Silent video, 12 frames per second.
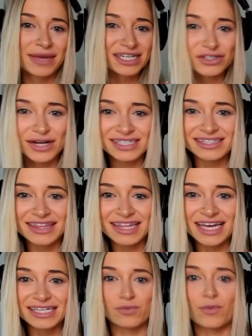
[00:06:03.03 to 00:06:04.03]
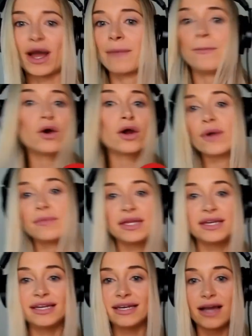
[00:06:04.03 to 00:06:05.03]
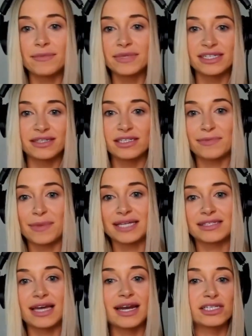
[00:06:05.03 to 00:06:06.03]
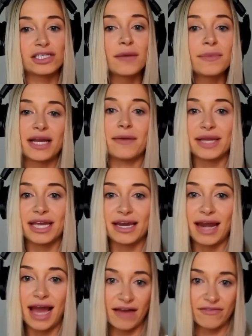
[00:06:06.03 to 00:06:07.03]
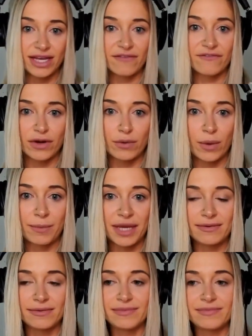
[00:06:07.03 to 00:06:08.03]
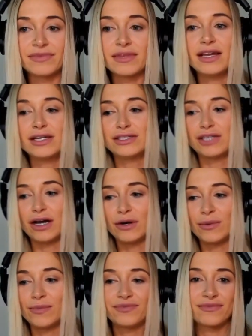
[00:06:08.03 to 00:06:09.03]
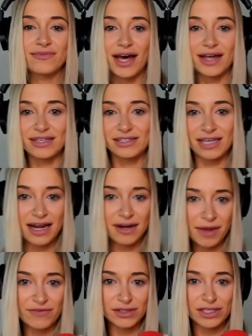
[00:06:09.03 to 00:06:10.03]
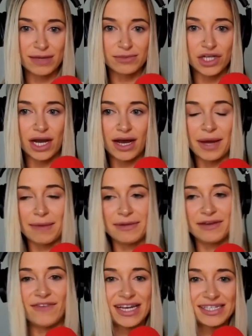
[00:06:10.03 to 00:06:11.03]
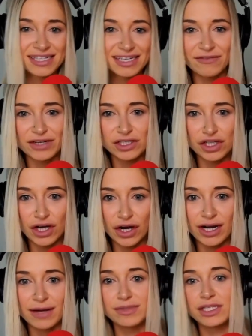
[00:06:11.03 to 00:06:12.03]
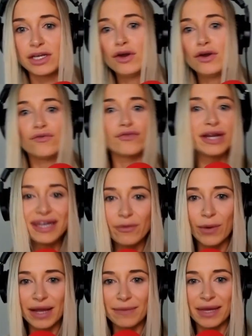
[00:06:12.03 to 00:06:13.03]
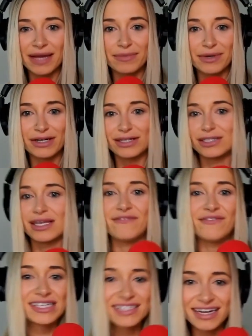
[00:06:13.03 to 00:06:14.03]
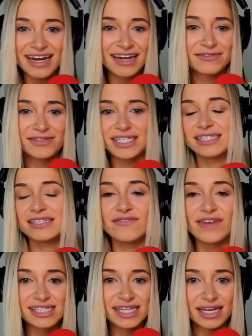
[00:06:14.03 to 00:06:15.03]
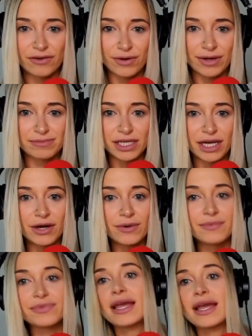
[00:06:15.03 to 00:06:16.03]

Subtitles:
I'm interested in this, why more women need to come into this space. And I started becoming an advocate for women. So on the side of my full-time job, I'm investing in different startups, reading white papers, investing in NFTs, investing in crypto.